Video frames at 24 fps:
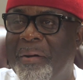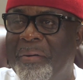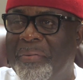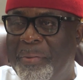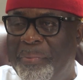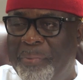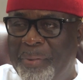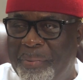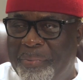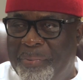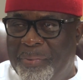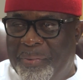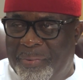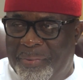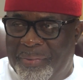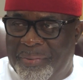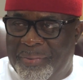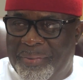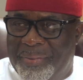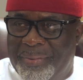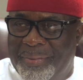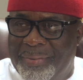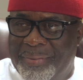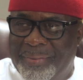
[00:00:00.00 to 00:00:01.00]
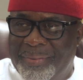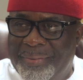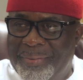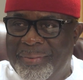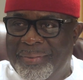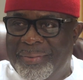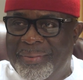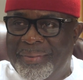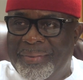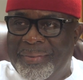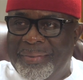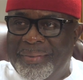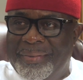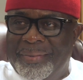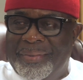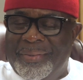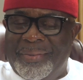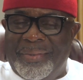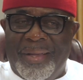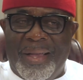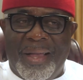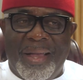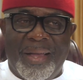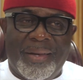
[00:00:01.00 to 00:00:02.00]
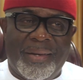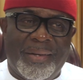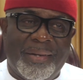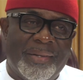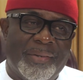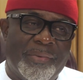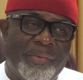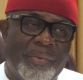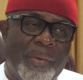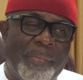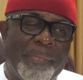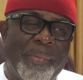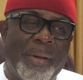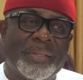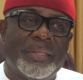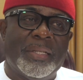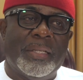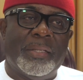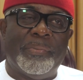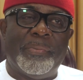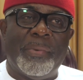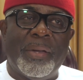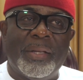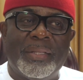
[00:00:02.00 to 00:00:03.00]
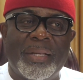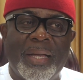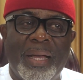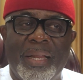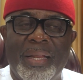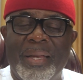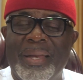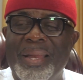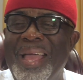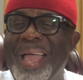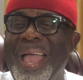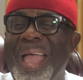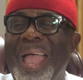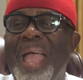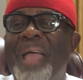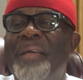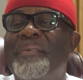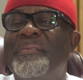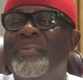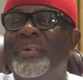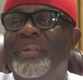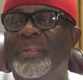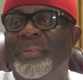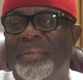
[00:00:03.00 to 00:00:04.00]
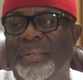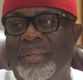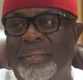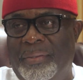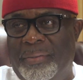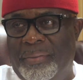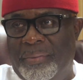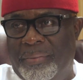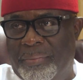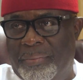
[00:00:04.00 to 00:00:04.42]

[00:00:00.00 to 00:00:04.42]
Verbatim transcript: of the people and we participated in everything.